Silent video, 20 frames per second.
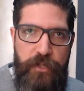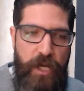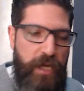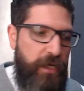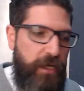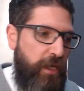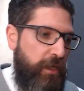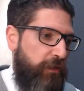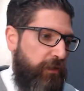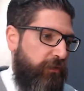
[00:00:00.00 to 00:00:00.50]

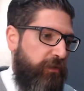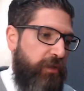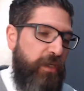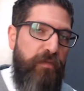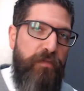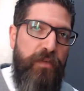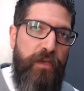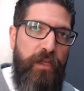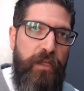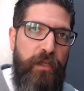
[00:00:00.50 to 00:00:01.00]
China is
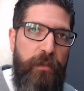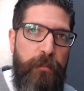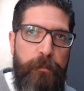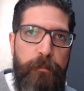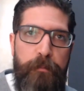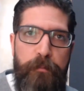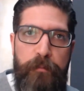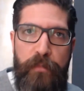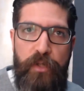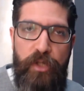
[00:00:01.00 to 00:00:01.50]
evil,
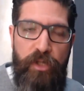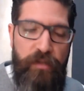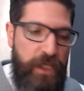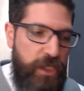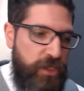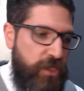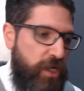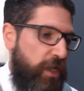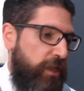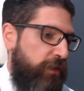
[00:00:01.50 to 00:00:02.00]

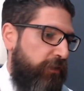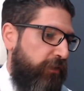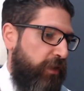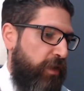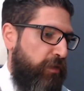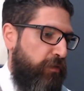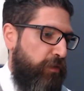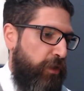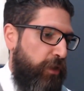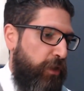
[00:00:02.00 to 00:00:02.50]
Russia is
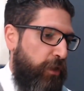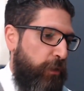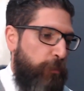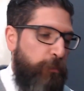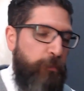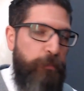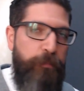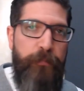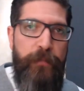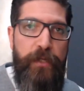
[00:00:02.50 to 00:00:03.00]

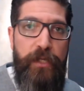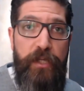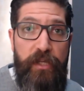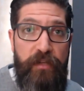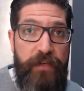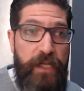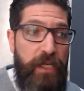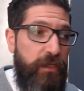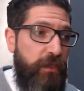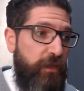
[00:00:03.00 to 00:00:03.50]
evil,
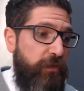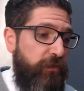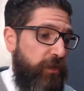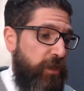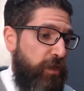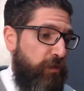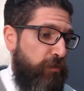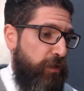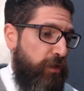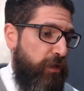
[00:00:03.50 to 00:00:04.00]
Iran
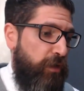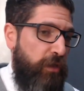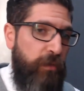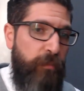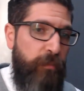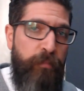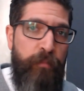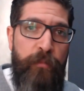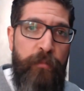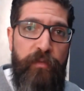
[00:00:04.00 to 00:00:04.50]
is
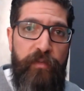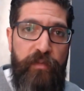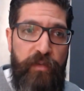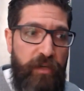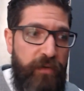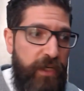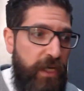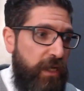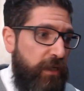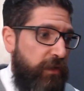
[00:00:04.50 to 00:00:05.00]
evil,
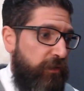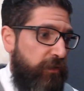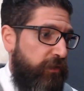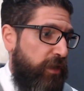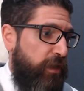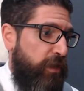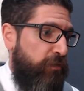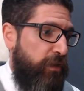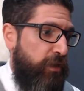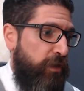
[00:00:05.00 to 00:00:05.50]
Syria
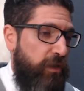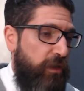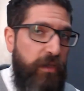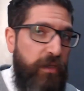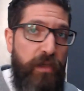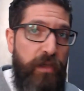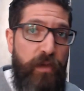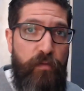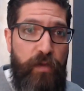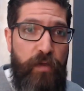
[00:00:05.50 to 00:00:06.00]
is
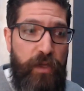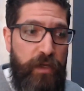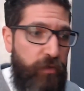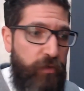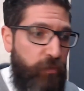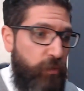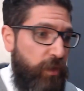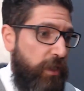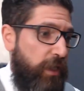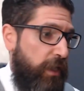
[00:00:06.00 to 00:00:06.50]
evil,
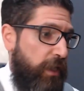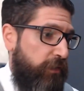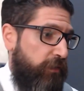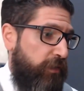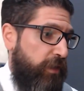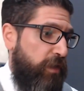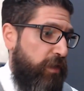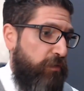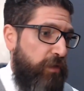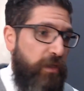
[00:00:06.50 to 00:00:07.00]
Venezuela
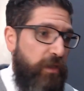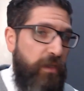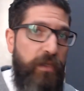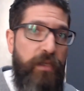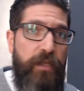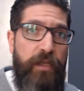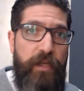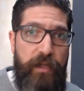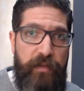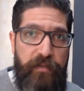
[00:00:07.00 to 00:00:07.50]
is
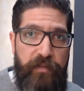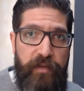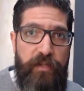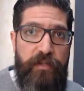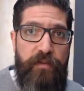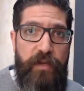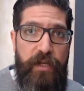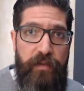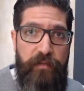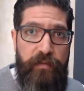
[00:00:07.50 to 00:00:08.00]
evil, et
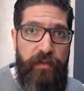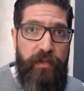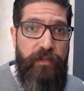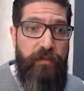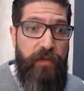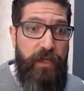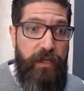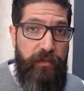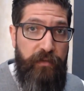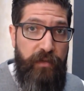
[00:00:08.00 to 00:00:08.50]
cetera, et
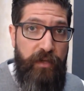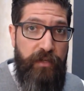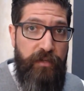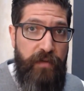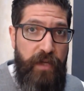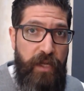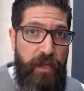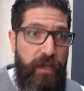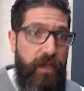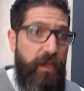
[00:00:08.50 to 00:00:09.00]
cetera, et
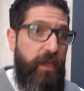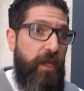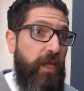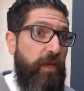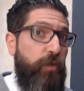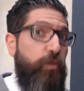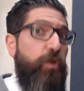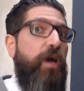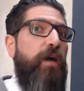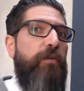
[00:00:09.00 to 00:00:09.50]
cetera,
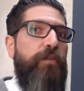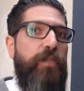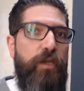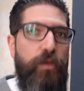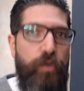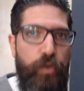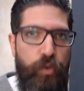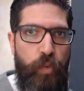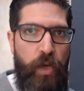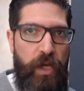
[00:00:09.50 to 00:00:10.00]
and we are the
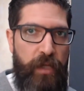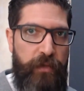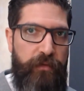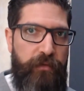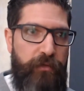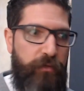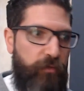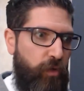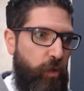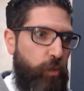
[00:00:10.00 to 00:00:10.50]
good
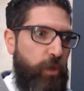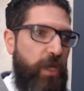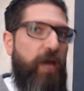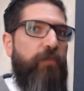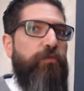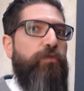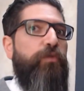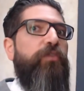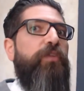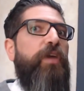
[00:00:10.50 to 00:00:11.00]
ones, so we
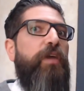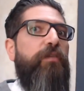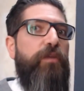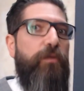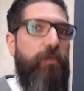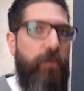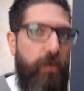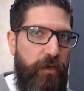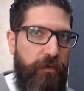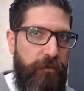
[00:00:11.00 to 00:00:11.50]
have to save
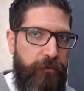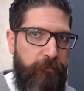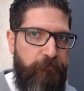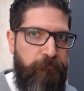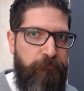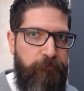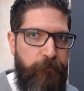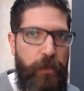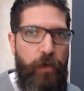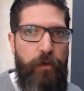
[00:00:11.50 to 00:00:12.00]
the world.
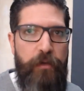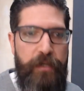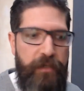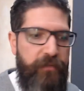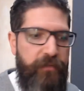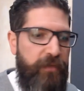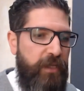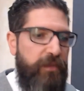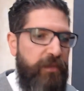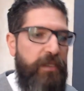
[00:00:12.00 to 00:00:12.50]
No,
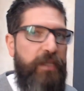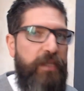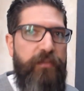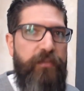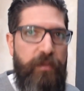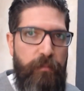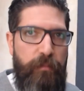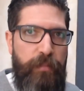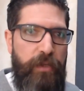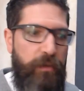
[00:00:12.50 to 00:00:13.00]
it's not
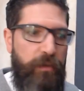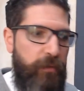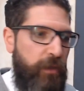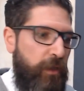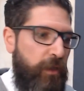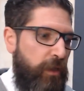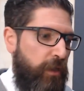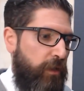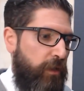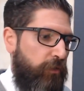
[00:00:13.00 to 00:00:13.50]
that simple.
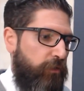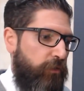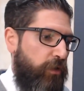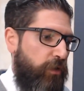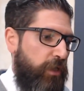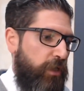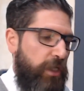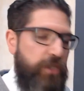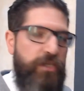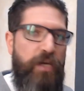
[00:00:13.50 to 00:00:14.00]

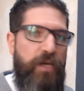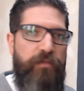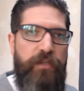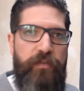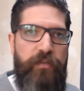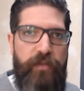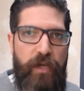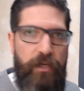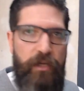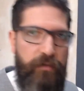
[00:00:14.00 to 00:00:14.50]
So each of
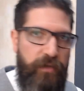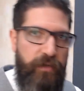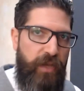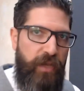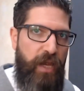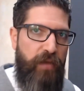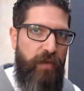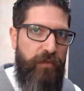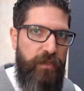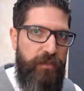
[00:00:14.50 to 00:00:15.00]
these
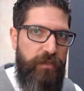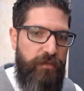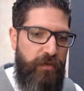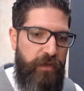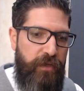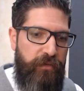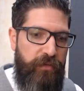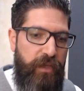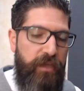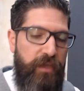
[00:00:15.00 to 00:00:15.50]
countries have
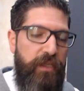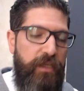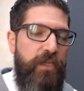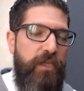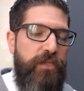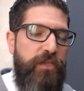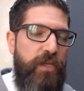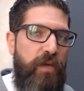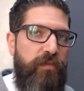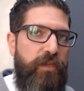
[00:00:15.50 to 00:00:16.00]
interests, and
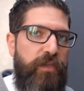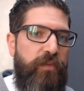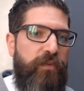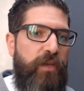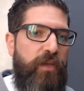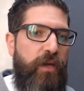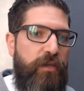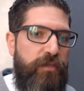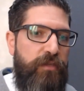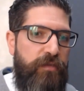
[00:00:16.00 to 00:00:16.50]
each of these
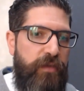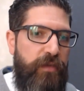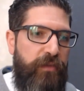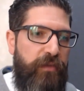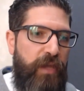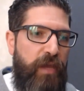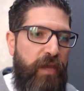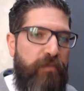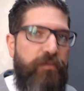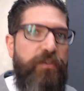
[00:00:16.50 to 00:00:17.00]

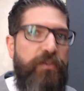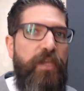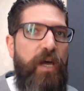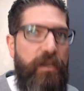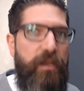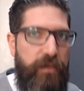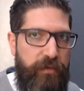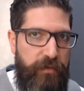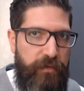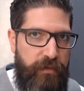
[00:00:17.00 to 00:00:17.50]
countries have
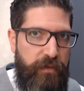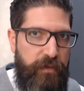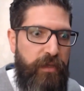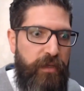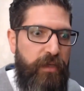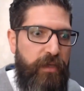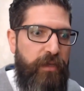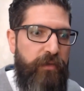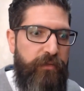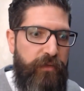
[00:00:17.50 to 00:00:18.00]
done
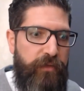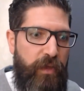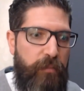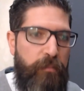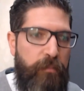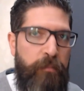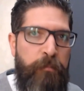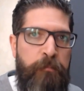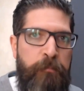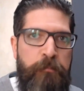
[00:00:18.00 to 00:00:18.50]

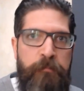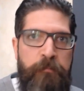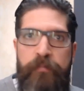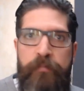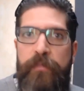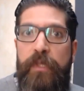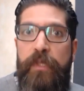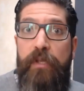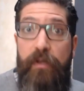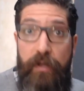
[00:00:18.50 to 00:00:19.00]
some
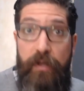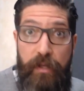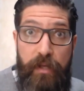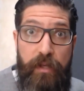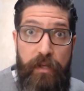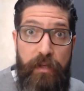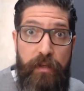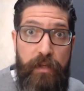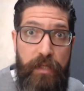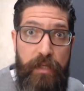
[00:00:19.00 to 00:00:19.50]

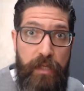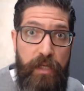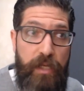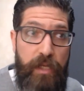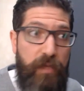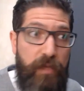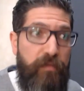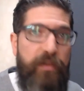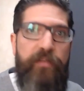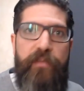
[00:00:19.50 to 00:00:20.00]
uh,
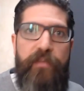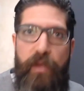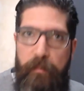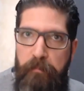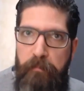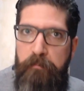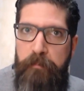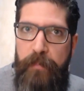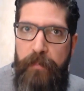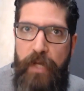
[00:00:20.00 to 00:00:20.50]
evil
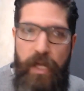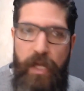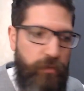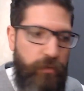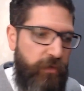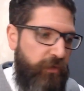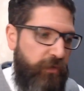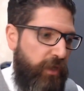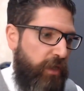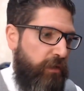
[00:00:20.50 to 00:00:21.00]
some, I
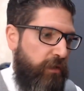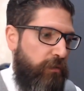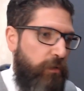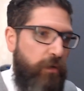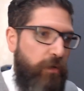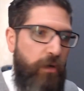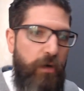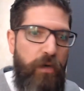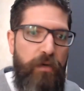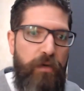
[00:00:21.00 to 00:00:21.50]
would say,
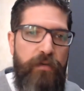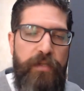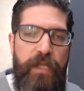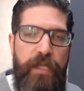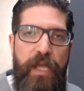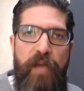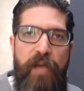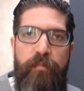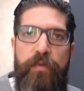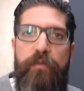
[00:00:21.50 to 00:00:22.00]
or
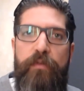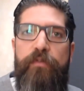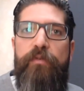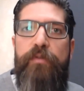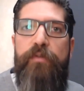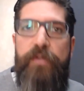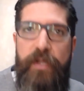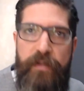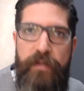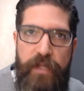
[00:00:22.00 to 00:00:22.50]
they have
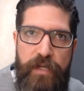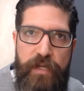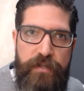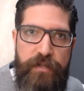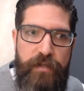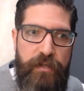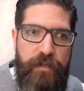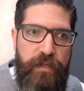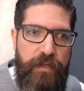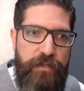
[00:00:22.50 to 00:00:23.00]
pursued their
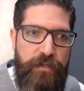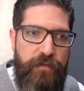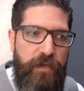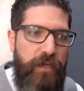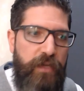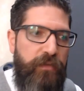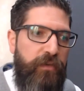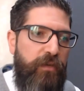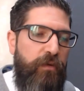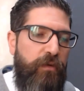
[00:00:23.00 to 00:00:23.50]
national
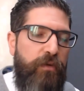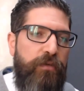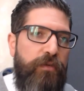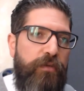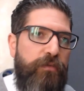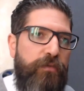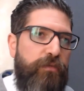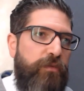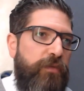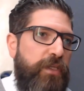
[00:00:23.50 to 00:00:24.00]
interests. In
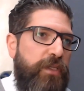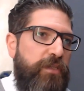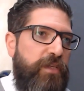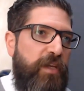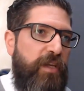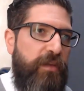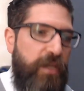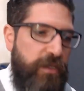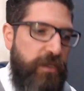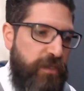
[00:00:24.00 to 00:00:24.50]
order to reach
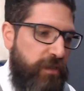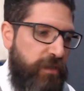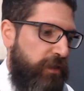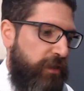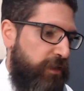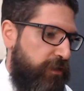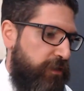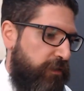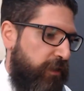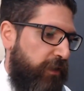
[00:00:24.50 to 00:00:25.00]
their
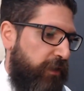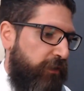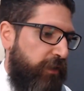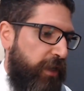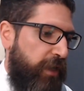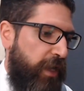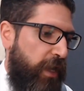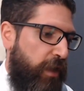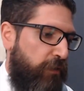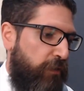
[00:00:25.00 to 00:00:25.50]
national
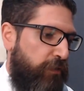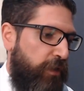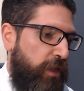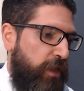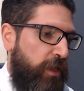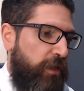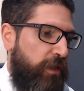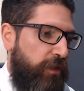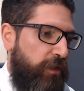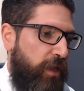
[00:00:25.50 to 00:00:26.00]
interests, they have
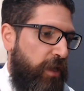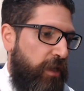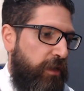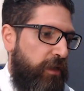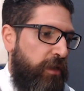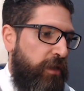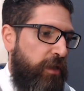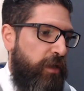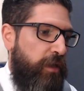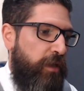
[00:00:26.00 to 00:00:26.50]

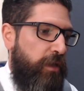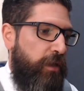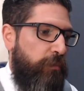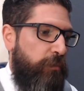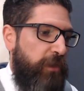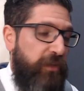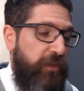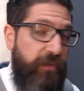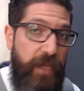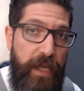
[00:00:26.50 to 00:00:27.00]
done
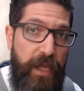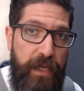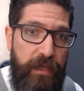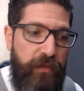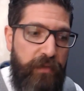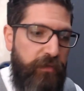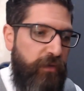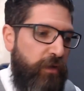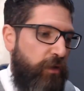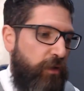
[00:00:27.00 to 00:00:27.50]
uh,
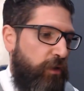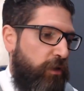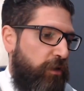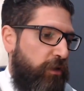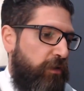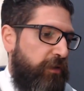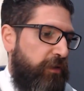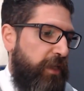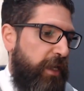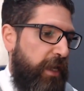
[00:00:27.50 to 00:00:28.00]
mistakes,
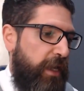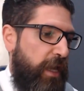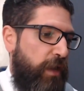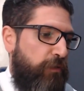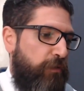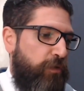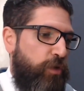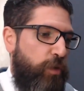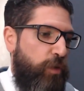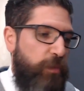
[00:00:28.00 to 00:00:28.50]
or they
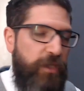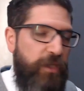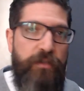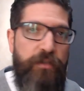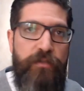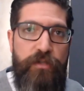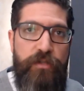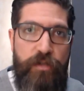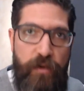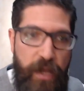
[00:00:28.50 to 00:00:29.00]
have
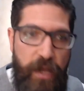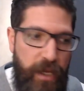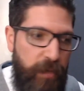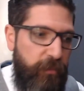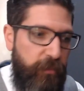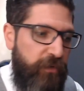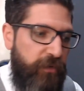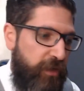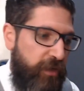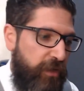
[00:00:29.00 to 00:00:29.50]
committed
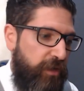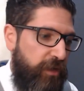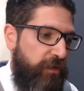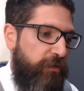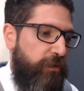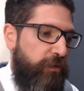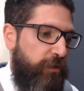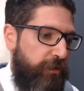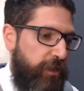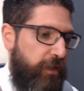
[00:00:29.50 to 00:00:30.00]
crimes
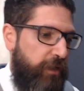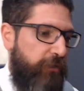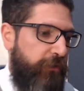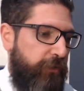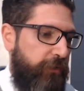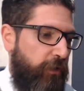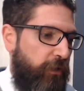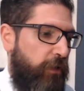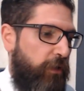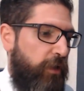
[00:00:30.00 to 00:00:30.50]
here or there.
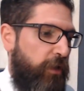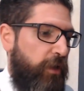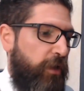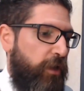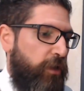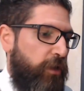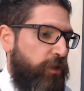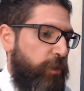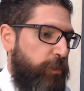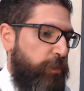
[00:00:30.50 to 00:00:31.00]
So
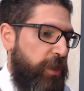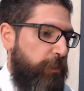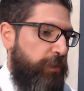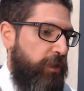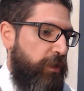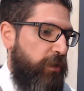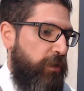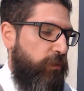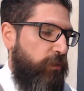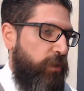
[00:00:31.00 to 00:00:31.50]
the
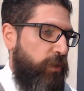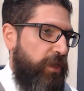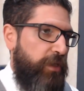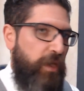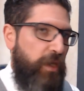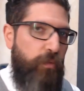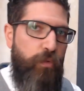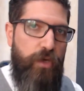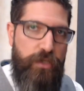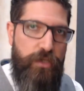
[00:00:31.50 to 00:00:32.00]
people, when
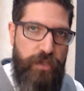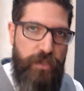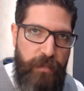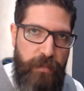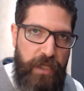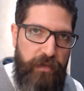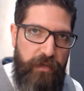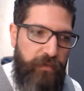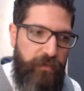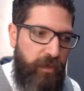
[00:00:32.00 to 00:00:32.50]
they watch the
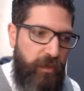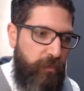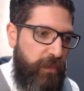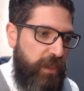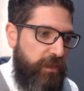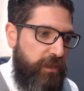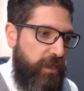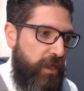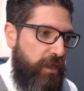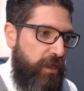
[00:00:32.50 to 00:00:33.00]
mainstream
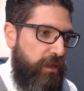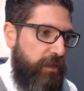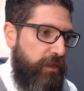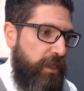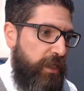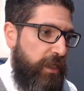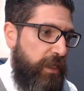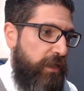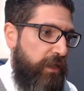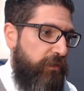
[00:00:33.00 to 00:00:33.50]
media,
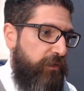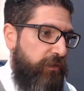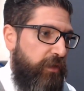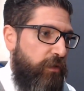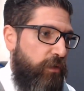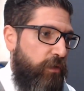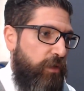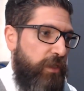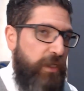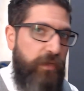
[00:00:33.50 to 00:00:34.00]
they can
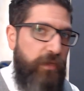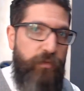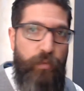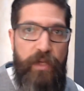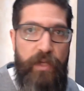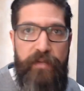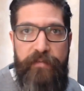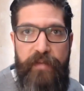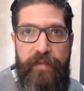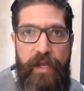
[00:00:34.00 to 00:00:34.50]
see only it's
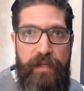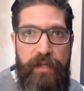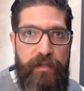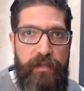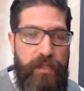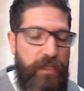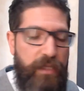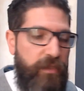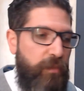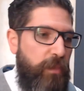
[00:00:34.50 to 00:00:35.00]

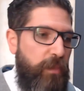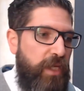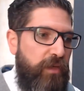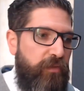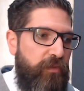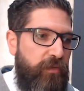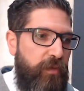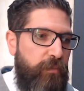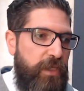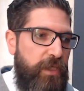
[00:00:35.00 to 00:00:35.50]
one-sided. And the
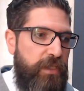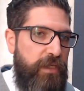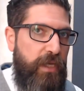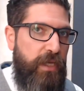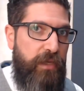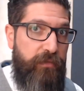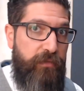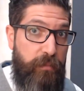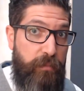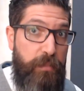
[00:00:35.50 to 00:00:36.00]
mainstream
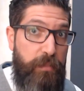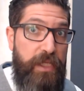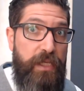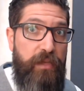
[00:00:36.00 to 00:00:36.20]
media is the